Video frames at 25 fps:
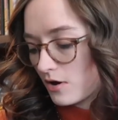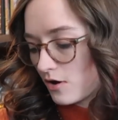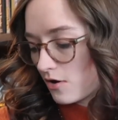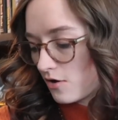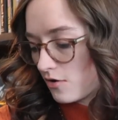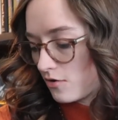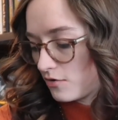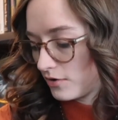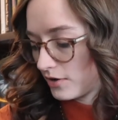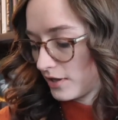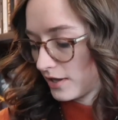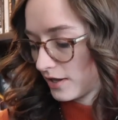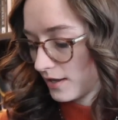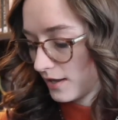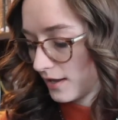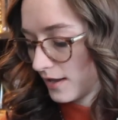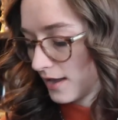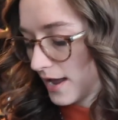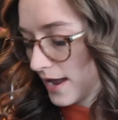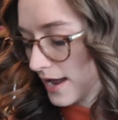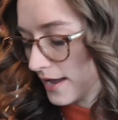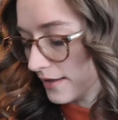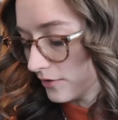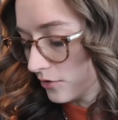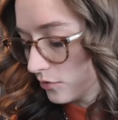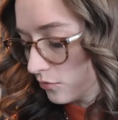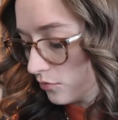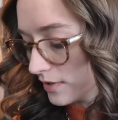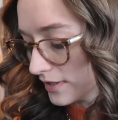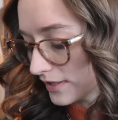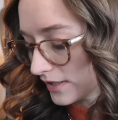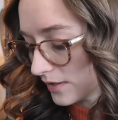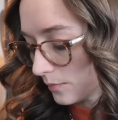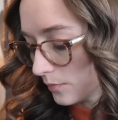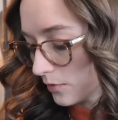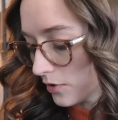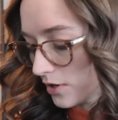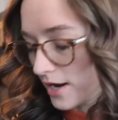Oak and The
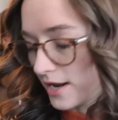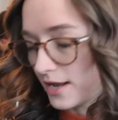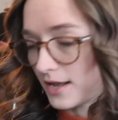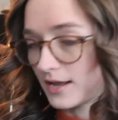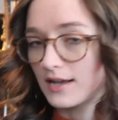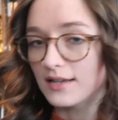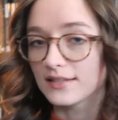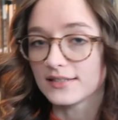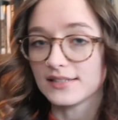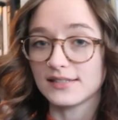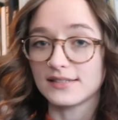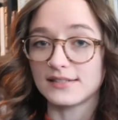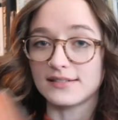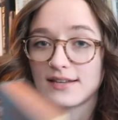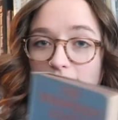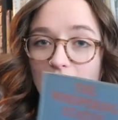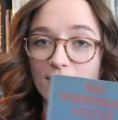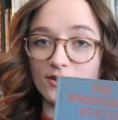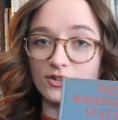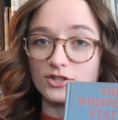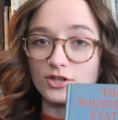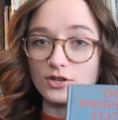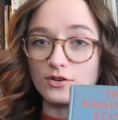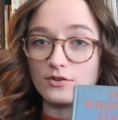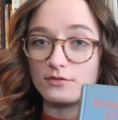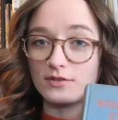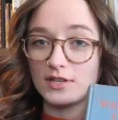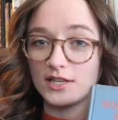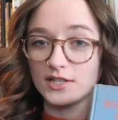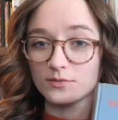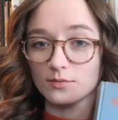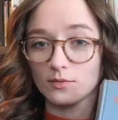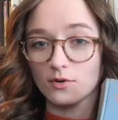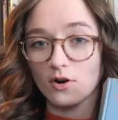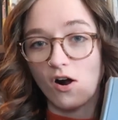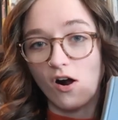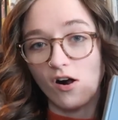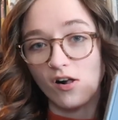Whispering Statue.
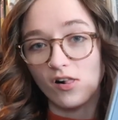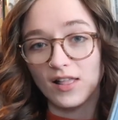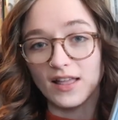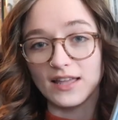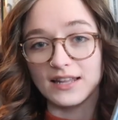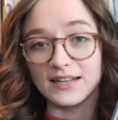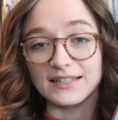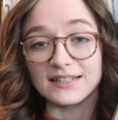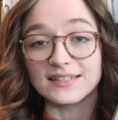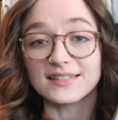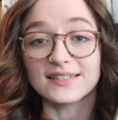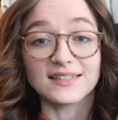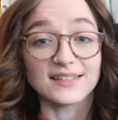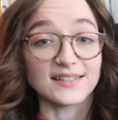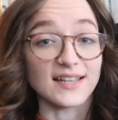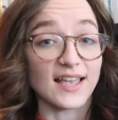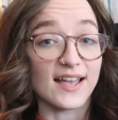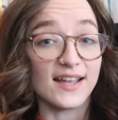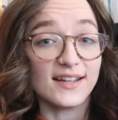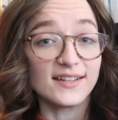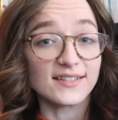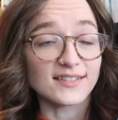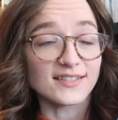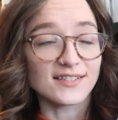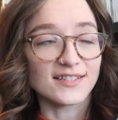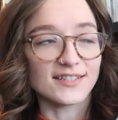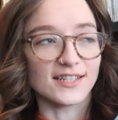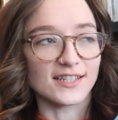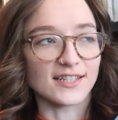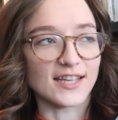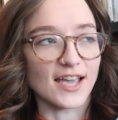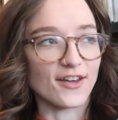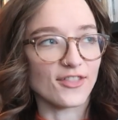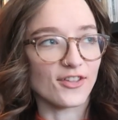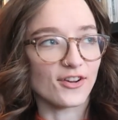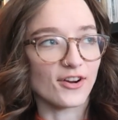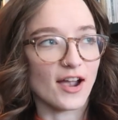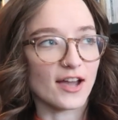These were all in a set
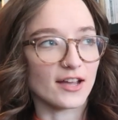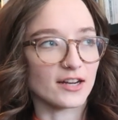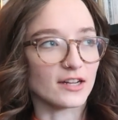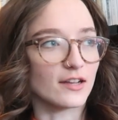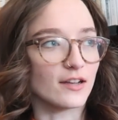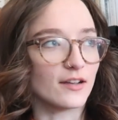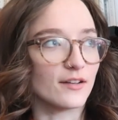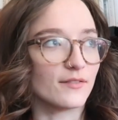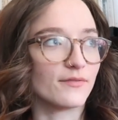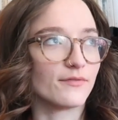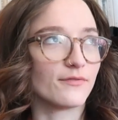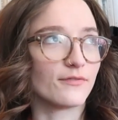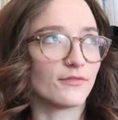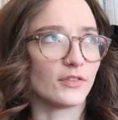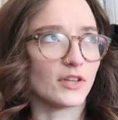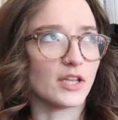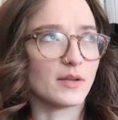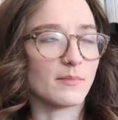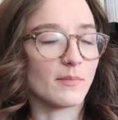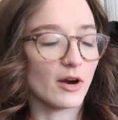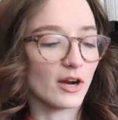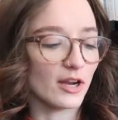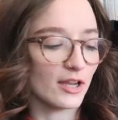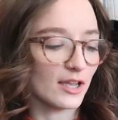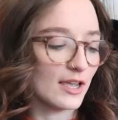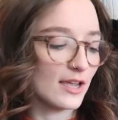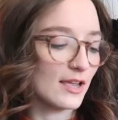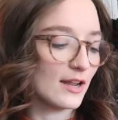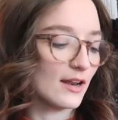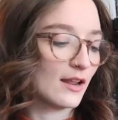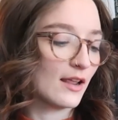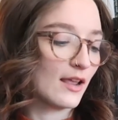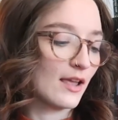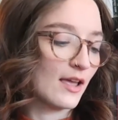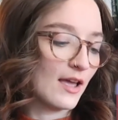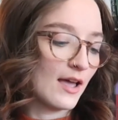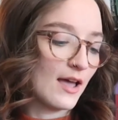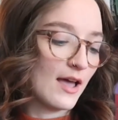together at a flea
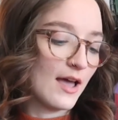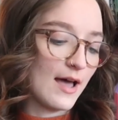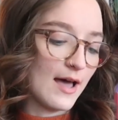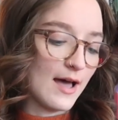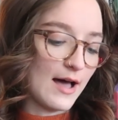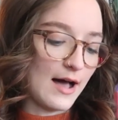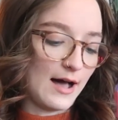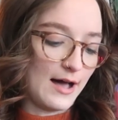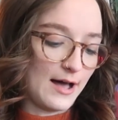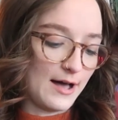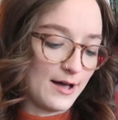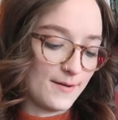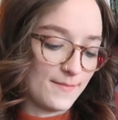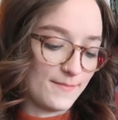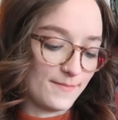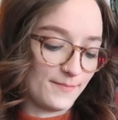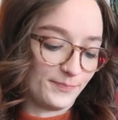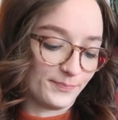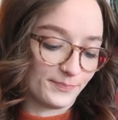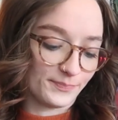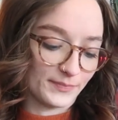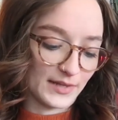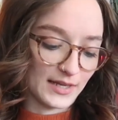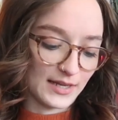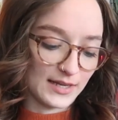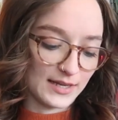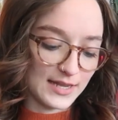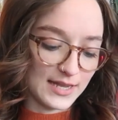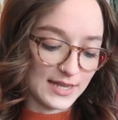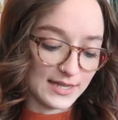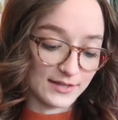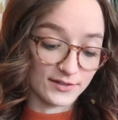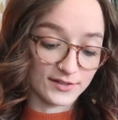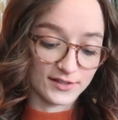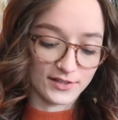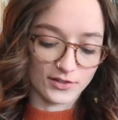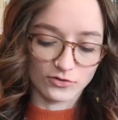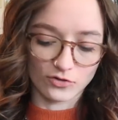market
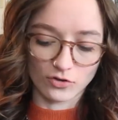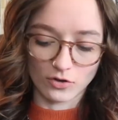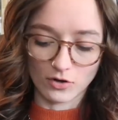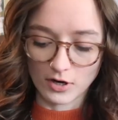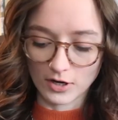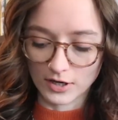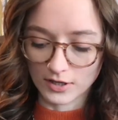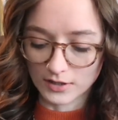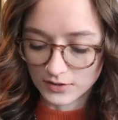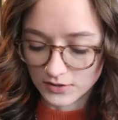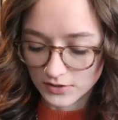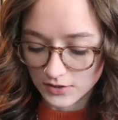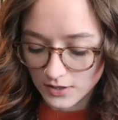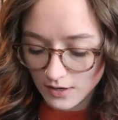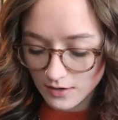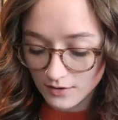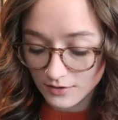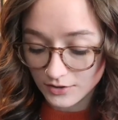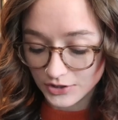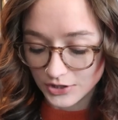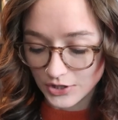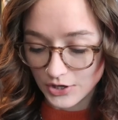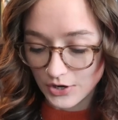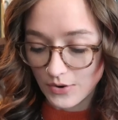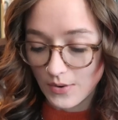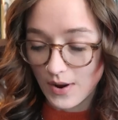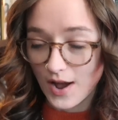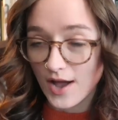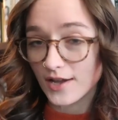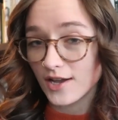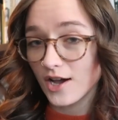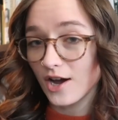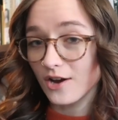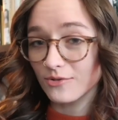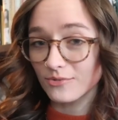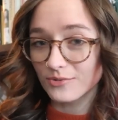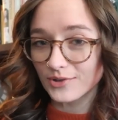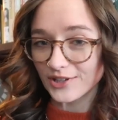in Central Arkansas, so I
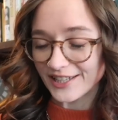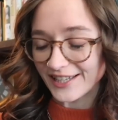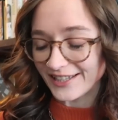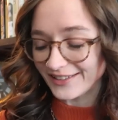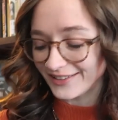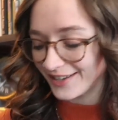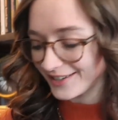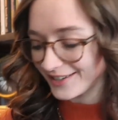got really